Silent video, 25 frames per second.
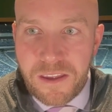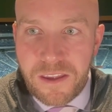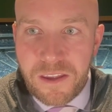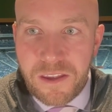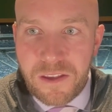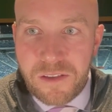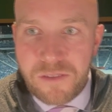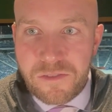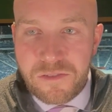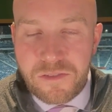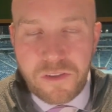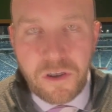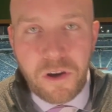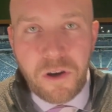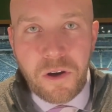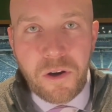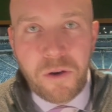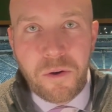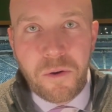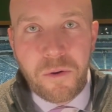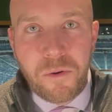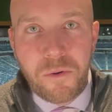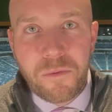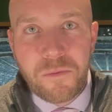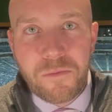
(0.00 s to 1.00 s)

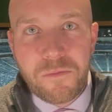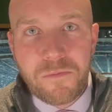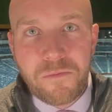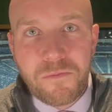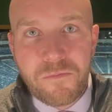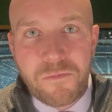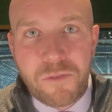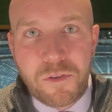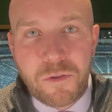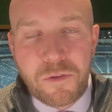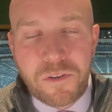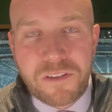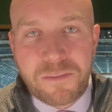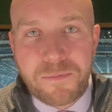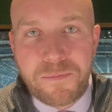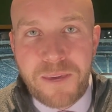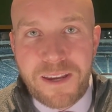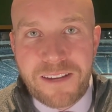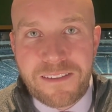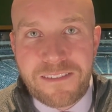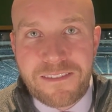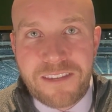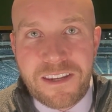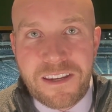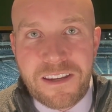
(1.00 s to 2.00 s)
So to
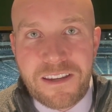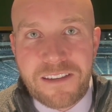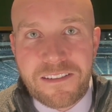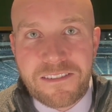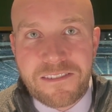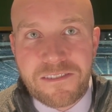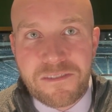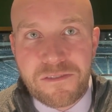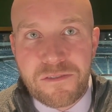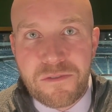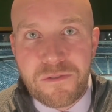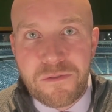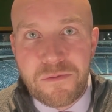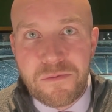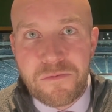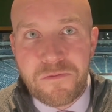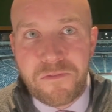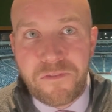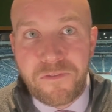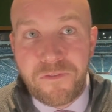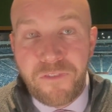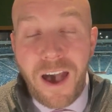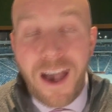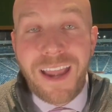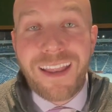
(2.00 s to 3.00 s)
expect Diggs to
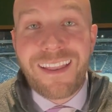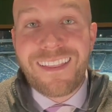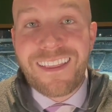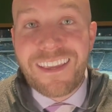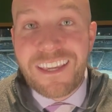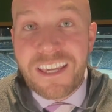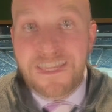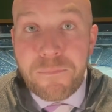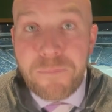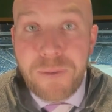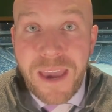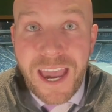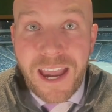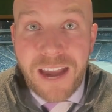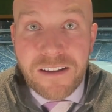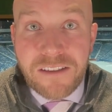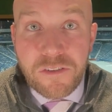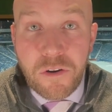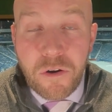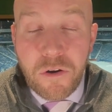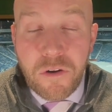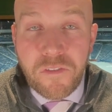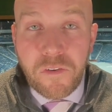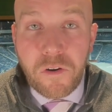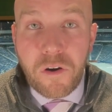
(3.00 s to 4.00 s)
finally get back to
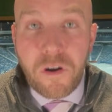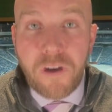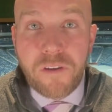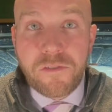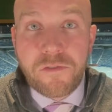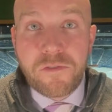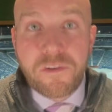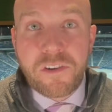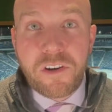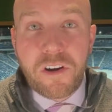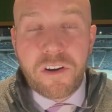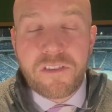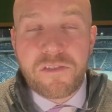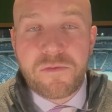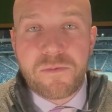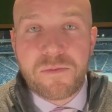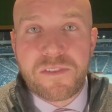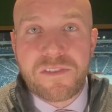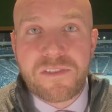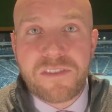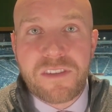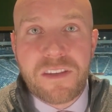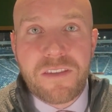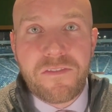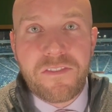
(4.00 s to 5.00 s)
over 100 yards
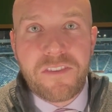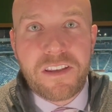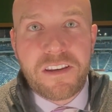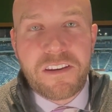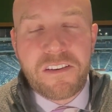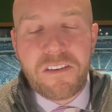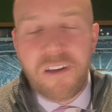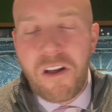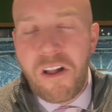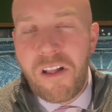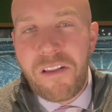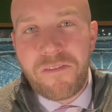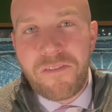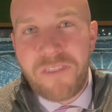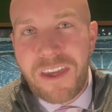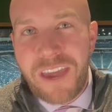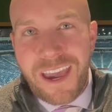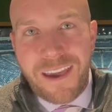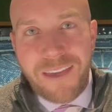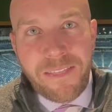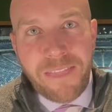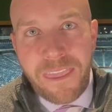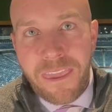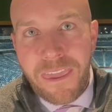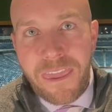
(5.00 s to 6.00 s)
receiving and all of
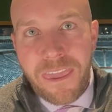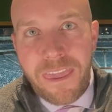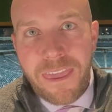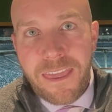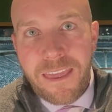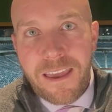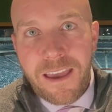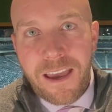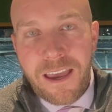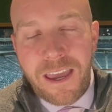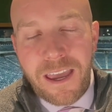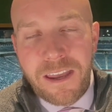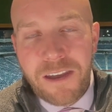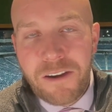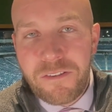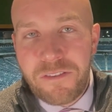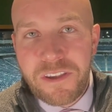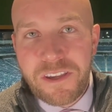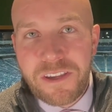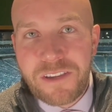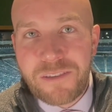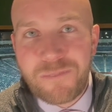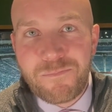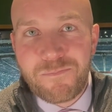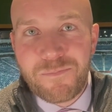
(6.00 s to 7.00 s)
that, I don't
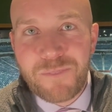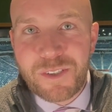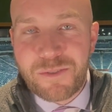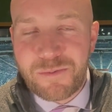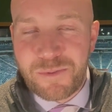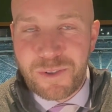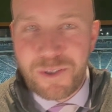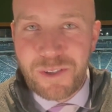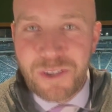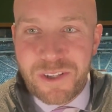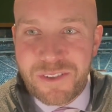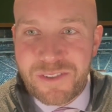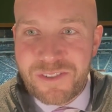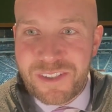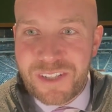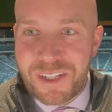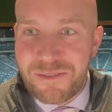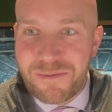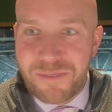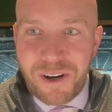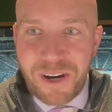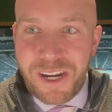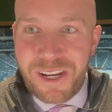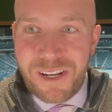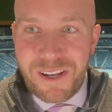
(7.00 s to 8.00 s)
think is realistic,
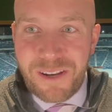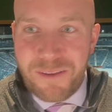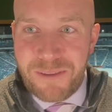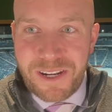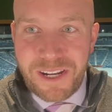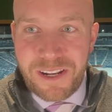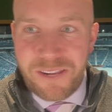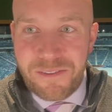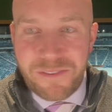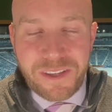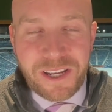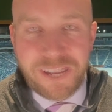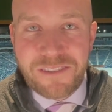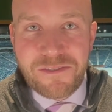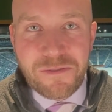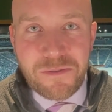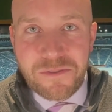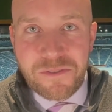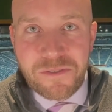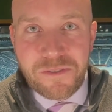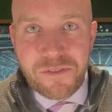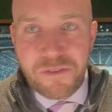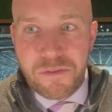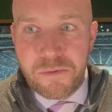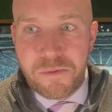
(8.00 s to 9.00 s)
right? I mean, he only had
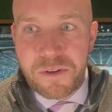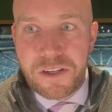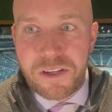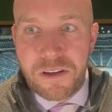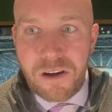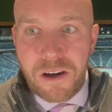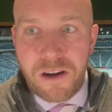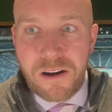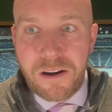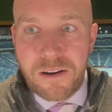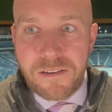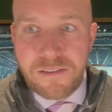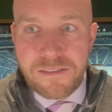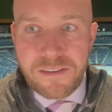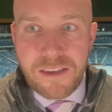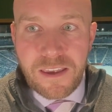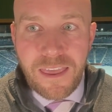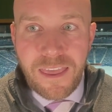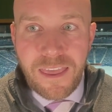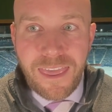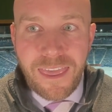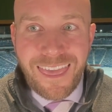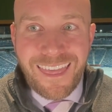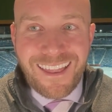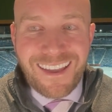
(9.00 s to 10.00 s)
203 yards.
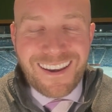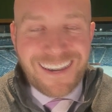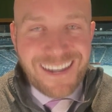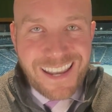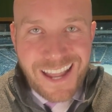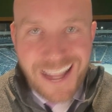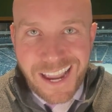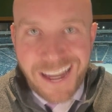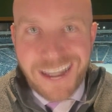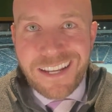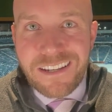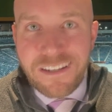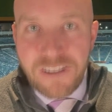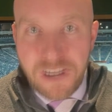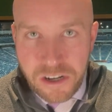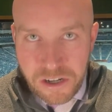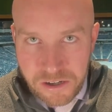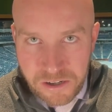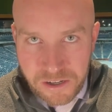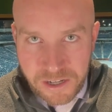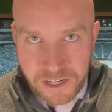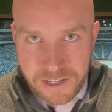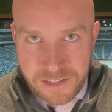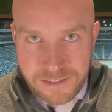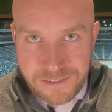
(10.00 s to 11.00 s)
9
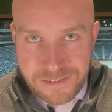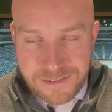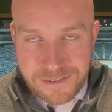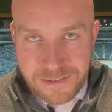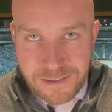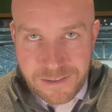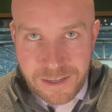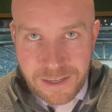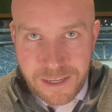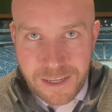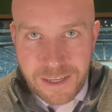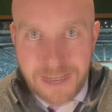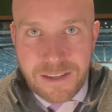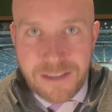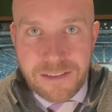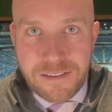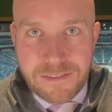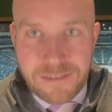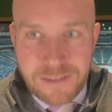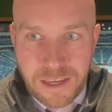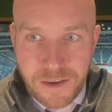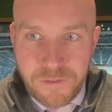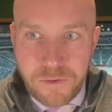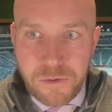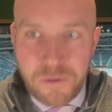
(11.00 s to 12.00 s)
targets,
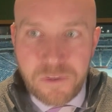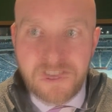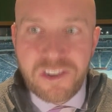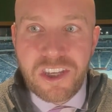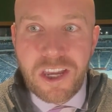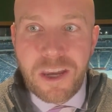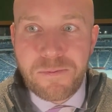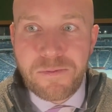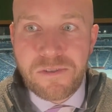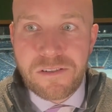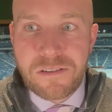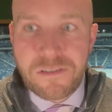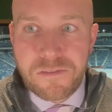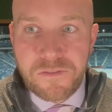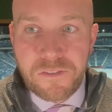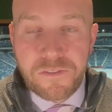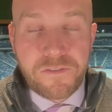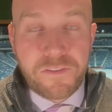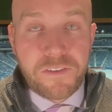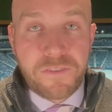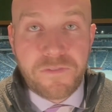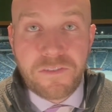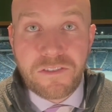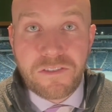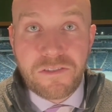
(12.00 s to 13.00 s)
7 receptions for
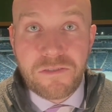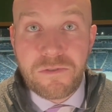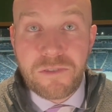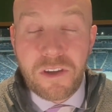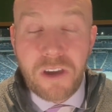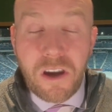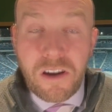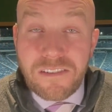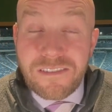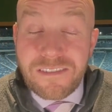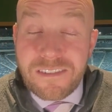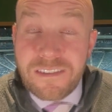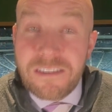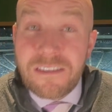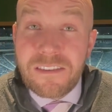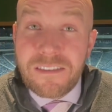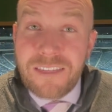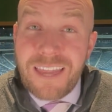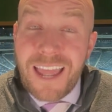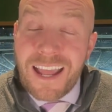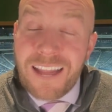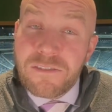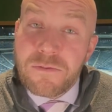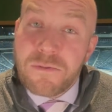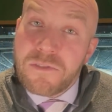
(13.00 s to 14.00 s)
52 yards.
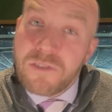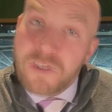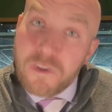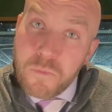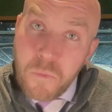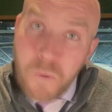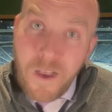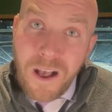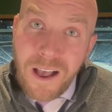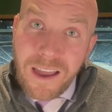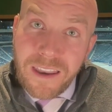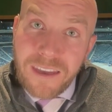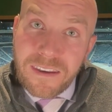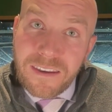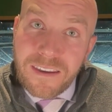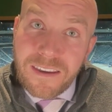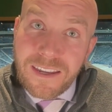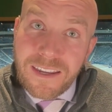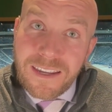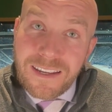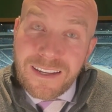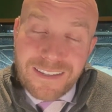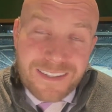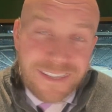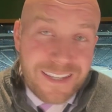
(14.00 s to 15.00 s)
That's what you want.
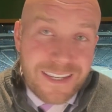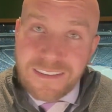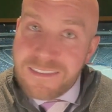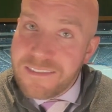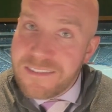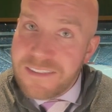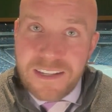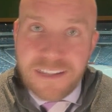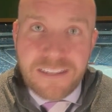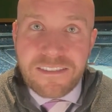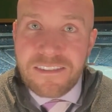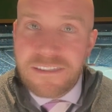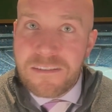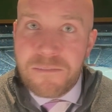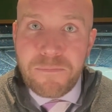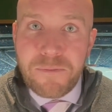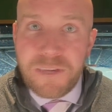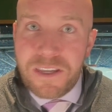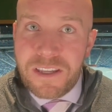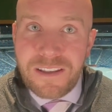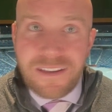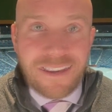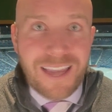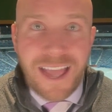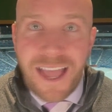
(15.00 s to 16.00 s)
Diggs needs to
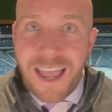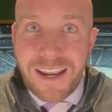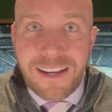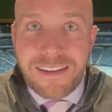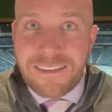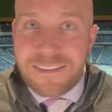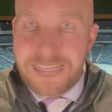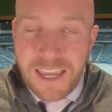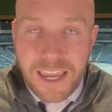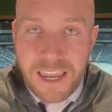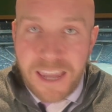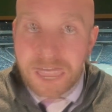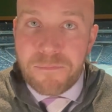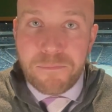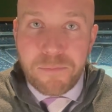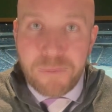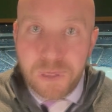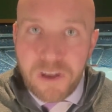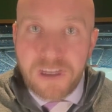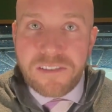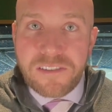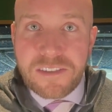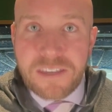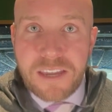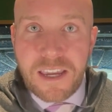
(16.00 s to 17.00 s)
be 9,
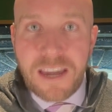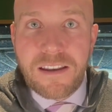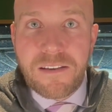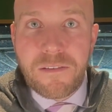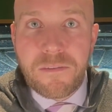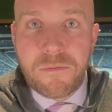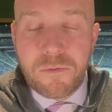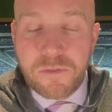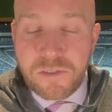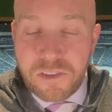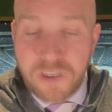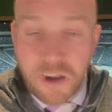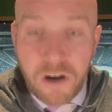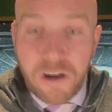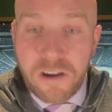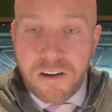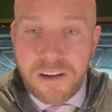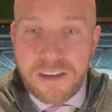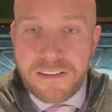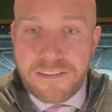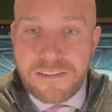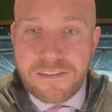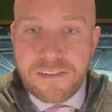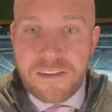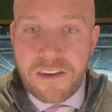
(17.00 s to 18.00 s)
10-plus
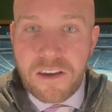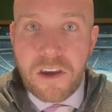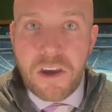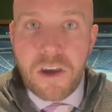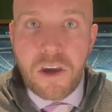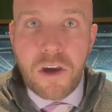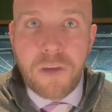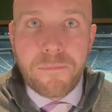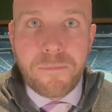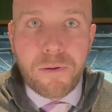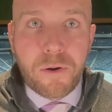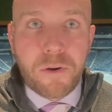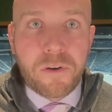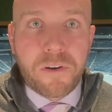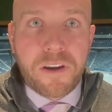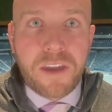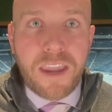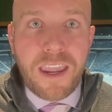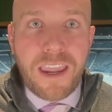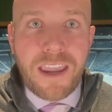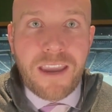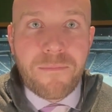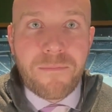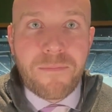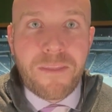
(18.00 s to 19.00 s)
targets per
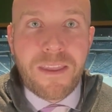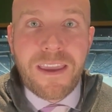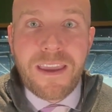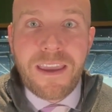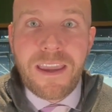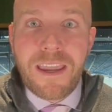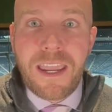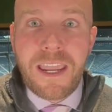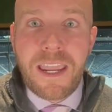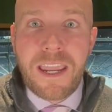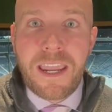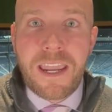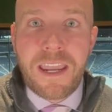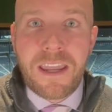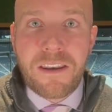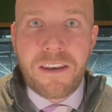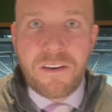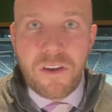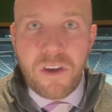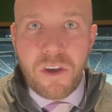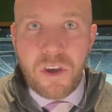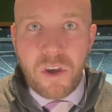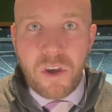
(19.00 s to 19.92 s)
game. And